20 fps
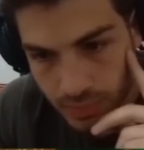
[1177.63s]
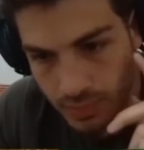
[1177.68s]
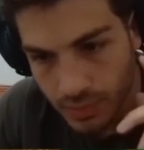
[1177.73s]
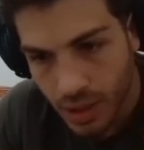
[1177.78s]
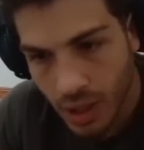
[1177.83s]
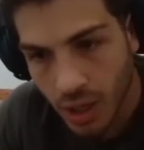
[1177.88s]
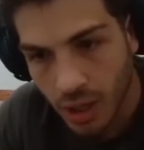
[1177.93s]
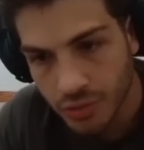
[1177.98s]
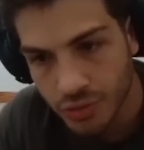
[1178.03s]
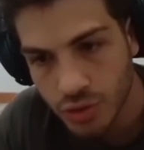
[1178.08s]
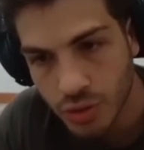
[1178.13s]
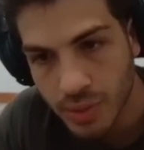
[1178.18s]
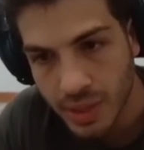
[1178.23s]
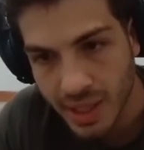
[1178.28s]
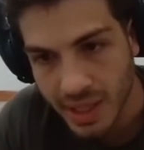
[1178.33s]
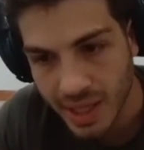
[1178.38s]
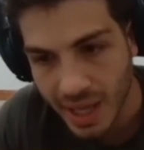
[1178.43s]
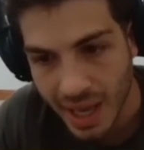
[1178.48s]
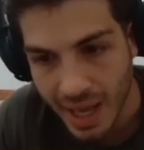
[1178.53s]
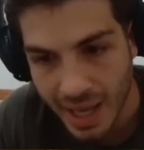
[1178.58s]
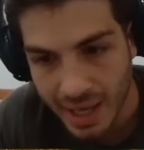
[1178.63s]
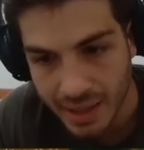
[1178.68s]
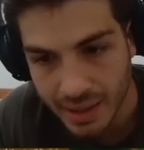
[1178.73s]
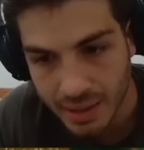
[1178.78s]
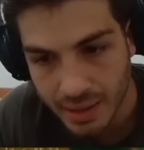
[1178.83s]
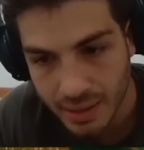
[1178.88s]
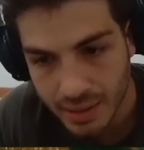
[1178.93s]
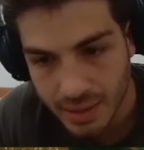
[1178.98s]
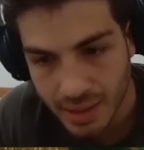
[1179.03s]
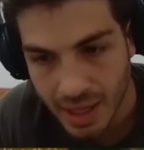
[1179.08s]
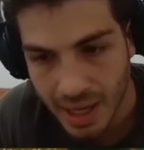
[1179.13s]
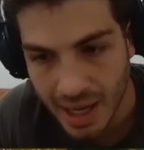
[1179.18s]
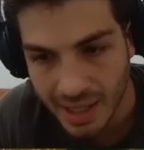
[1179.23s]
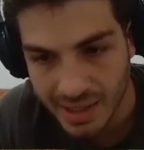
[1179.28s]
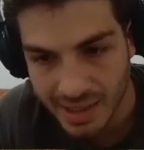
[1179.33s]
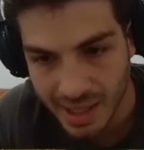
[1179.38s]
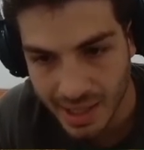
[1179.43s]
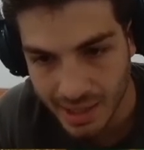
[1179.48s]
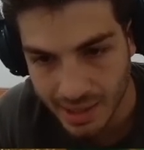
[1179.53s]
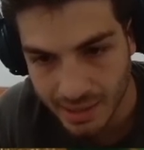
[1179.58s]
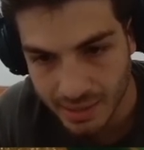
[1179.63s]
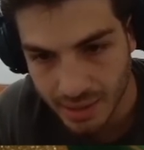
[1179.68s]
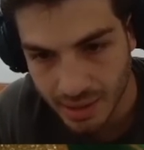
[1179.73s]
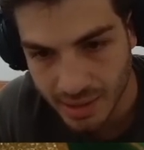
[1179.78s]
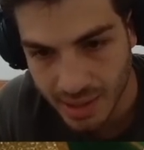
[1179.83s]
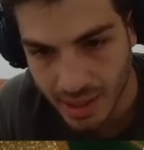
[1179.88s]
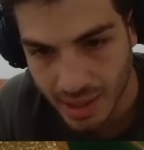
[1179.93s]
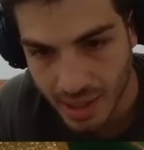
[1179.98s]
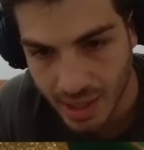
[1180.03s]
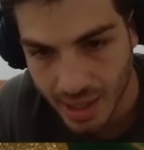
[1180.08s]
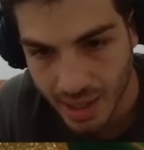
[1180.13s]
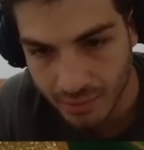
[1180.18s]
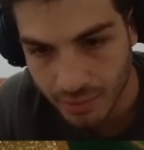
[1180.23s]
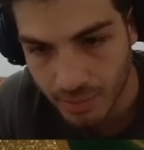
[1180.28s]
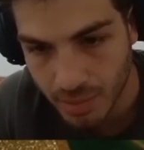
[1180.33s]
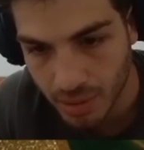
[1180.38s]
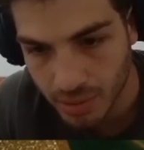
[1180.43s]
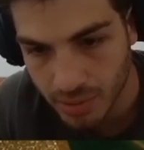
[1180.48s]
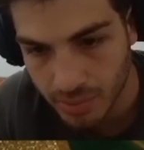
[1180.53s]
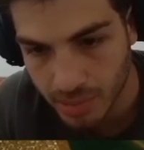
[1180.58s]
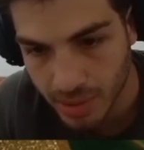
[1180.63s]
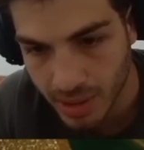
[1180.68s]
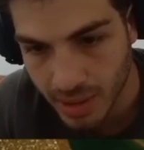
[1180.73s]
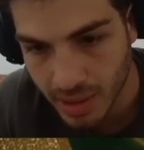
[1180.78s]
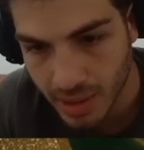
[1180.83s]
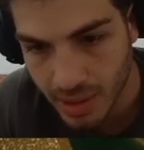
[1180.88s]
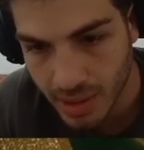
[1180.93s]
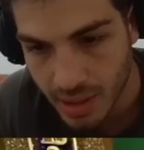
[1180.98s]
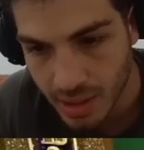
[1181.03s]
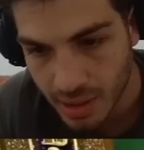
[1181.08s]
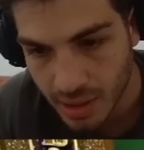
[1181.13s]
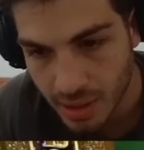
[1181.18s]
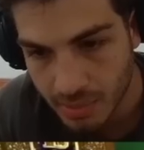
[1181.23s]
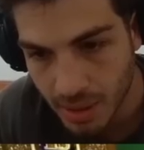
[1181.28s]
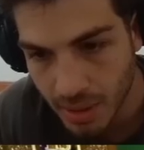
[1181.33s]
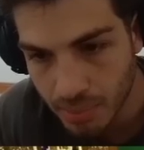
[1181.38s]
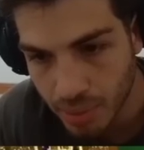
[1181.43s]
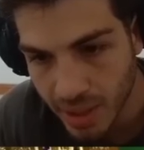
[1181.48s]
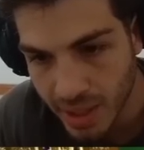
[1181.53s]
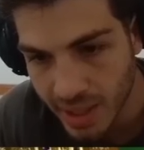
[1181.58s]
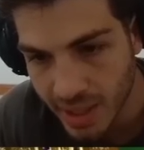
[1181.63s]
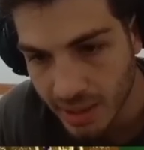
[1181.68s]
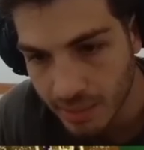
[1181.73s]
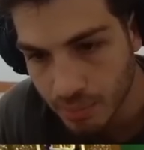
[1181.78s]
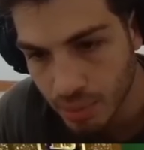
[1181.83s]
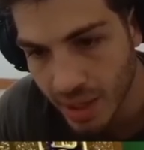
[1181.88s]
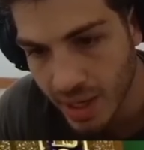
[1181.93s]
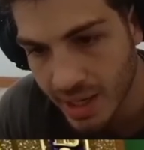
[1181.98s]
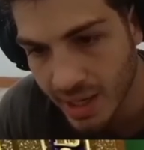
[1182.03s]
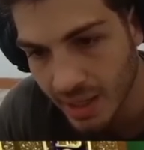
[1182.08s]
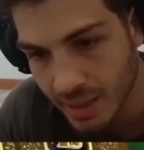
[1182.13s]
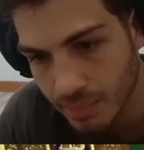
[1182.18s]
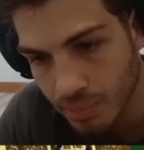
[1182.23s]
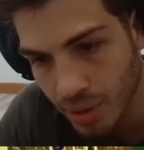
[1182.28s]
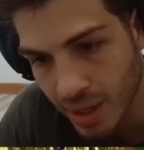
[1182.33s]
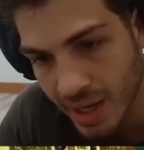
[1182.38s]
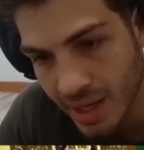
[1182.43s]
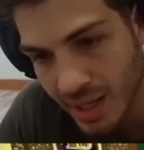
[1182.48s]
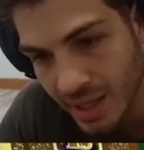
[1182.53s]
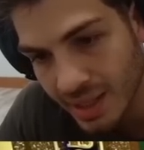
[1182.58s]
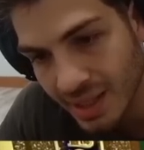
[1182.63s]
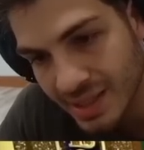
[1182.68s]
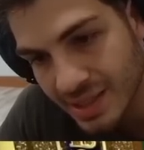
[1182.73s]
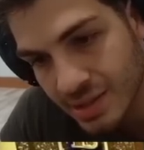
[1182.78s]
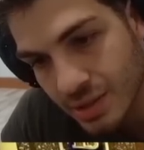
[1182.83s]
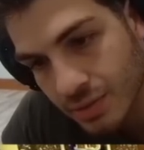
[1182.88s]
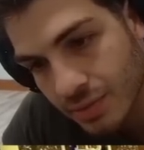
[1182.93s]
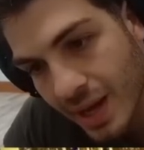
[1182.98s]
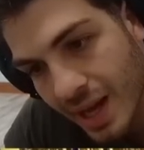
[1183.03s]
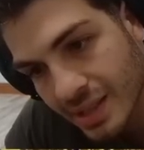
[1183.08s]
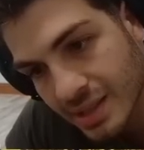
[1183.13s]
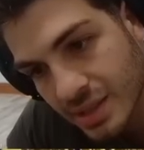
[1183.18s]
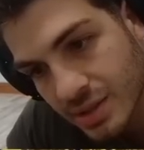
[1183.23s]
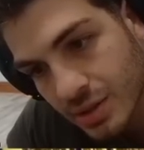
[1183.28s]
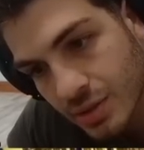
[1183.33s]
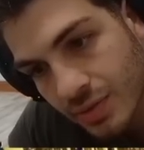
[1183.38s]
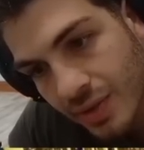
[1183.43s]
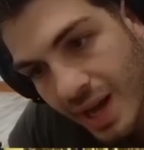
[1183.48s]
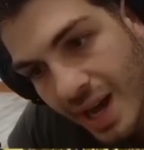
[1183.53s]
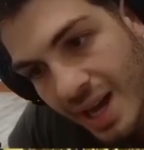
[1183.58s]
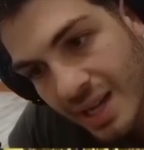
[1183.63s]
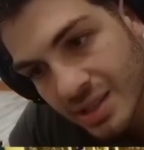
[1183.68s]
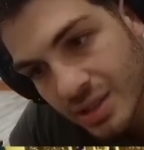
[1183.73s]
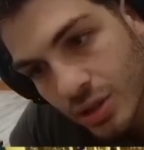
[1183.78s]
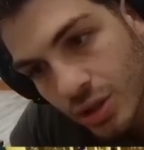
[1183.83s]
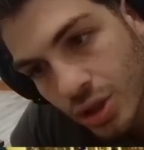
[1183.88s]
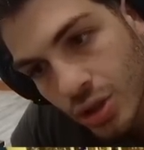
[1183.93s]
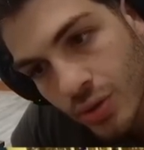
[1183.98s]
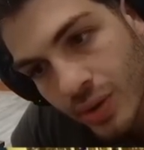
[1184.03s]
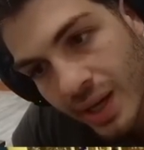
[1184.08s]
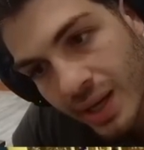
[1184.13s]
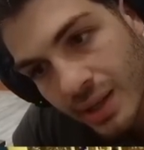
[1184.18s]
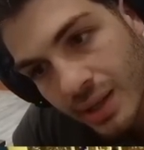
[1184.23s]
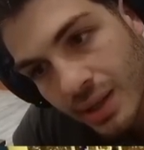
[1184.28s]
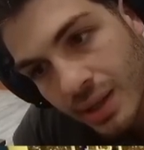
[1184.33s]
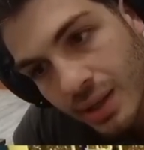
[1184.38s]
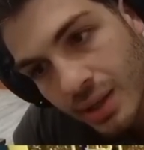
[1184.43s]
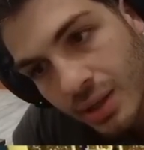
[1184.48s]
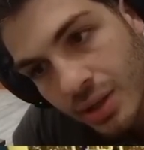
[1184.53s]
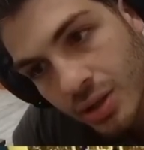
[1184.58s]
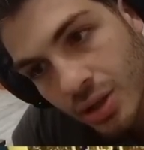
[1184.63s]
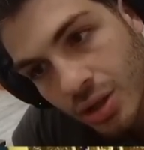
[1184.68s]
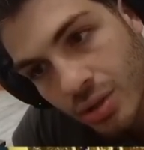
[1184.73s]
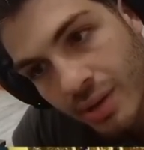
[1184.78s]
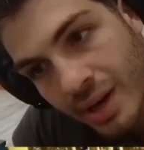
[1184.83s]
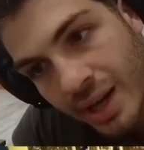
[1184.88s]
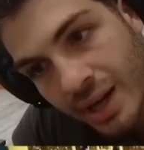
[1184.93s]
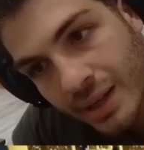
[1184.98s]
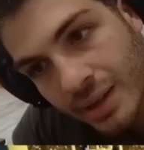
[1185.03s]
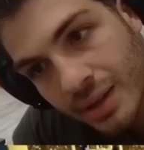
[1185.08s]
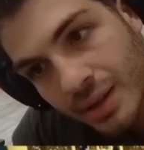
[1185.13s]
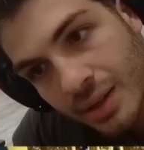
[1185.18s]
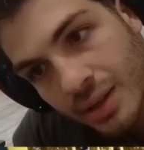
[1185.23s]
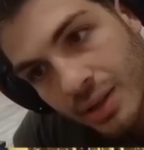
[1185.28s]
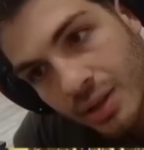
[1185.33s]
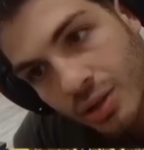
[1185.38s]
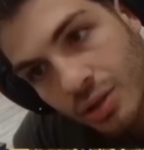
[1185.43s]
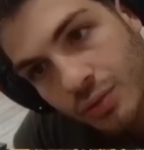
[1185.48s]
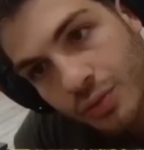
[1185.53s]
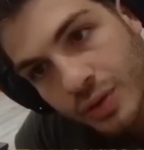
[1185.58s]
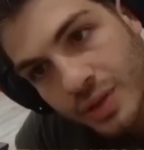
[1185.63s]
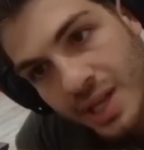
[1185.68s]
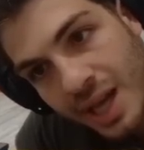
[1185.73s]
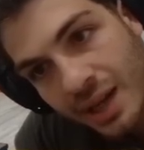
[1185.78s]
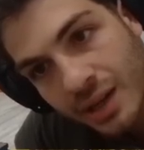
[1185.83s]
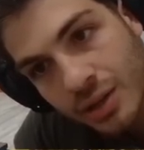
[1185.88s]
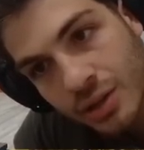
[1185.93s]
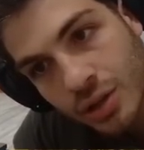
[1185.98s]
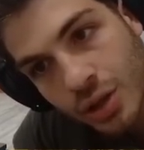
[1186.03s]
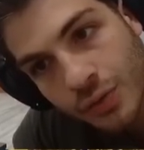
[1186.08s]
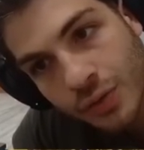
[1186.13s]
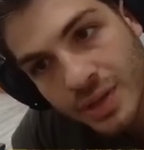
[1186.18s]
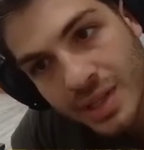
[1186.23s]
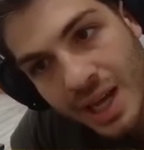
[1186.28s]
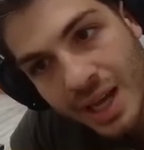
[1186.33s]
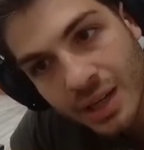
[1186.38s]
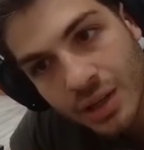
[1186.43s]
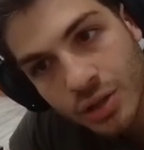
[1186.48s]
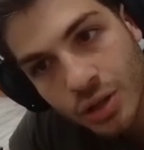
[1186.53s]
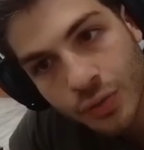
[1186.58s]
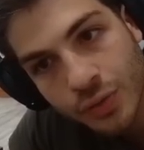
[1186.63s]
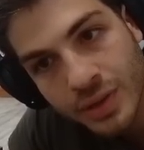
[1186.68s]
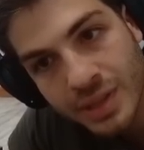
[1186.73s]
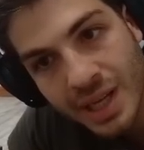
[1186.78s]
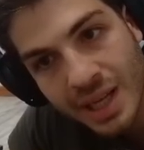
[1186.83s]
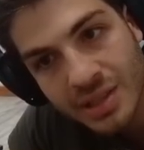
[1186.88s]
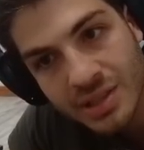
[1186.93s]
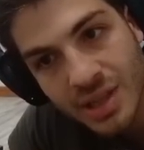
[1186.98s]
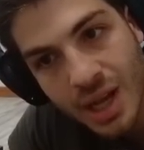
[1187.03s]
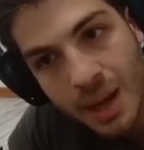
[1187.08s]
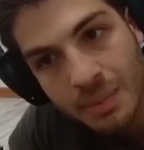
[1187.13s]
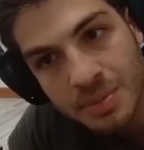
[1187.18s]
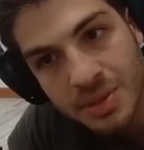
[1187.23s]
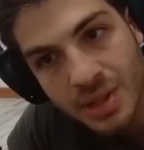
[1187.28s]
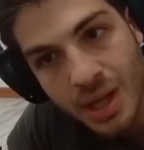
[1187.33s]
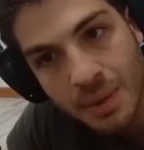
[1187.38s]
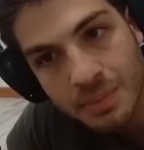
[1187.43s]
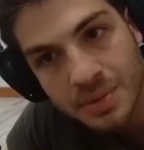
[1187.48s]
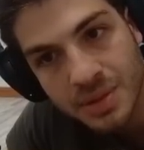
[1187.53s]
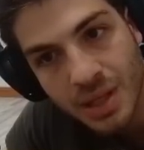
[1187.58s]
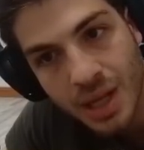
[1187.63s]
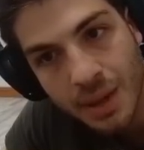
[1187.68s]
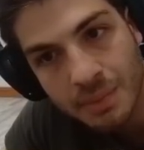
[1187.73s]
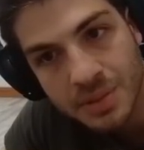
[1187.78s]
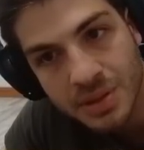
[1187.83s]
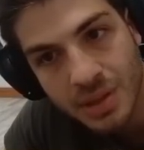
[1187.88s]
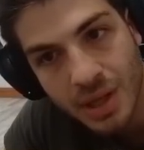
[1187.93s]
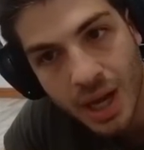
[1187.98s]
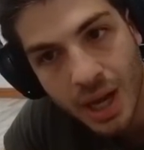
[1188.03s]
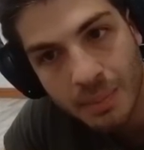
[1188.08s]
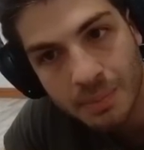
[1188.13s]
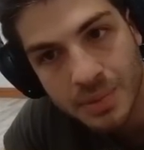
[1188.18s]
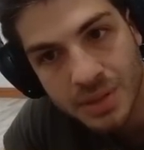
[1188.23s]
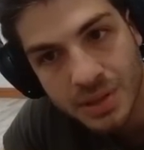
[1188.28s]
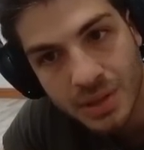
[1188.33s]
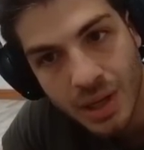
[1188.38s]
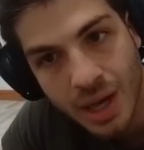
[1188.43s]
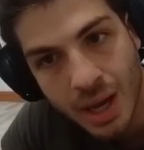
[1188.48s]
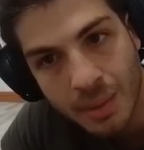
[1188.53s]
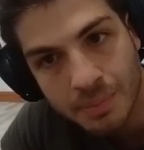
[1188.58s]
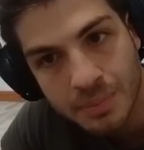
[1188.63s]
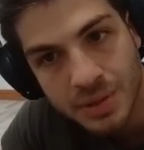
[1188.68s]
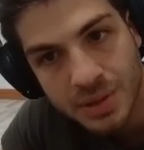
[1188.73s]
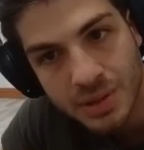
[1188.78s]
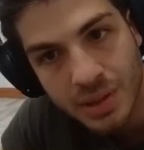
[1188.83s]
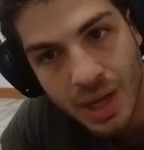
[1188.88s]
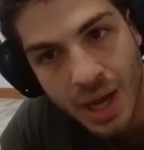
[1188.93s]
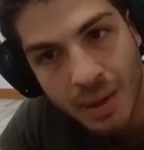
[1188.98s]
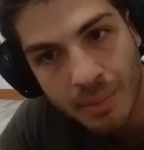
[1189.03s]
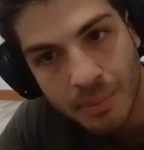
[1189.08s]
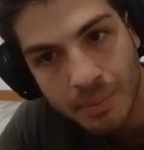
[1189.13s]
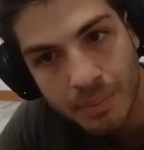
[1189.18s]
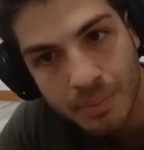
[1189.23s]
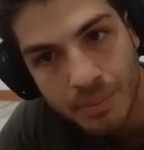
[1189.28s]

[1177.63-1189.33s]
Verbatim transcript: Oh, do it again. Ah, dang it. Not that high of a multiplier. Come on, break it. Break it. Break it. It's too fast. It's too fast. Glue it. Glue it. Glue for 10. Glue for 10. Glue for 10. Stop. Stop. Stop. Stop. Stop. Stop.